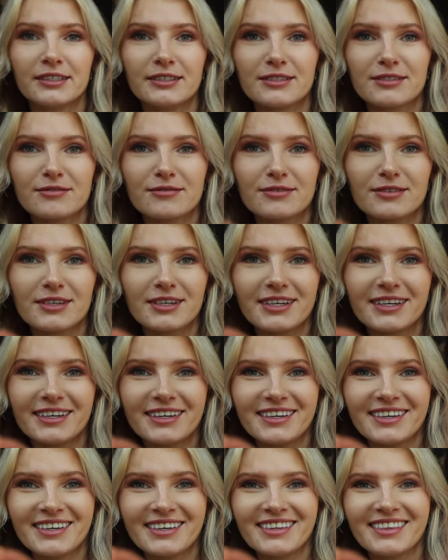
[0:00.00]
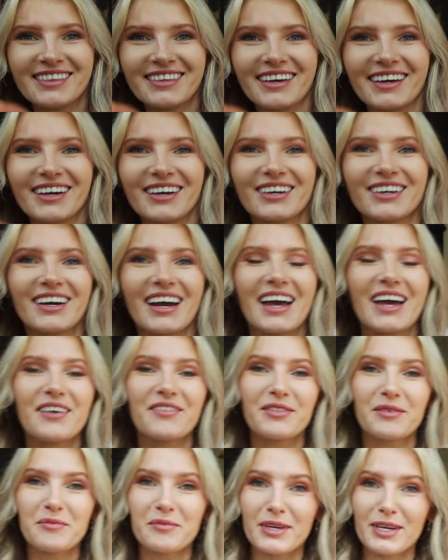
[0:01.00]
It's right there. I
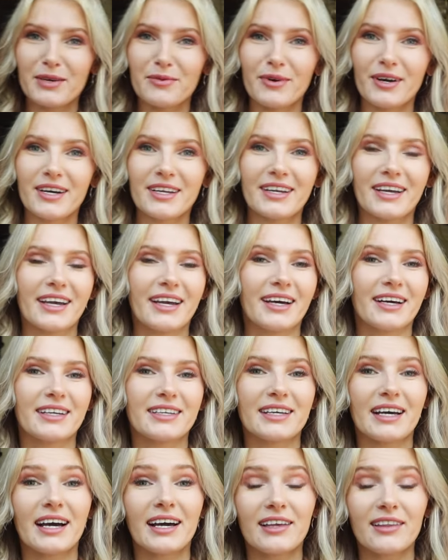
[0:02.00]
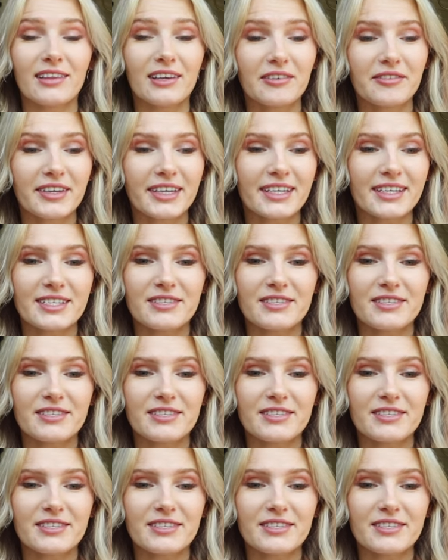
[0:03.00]
have the mini one and I love it.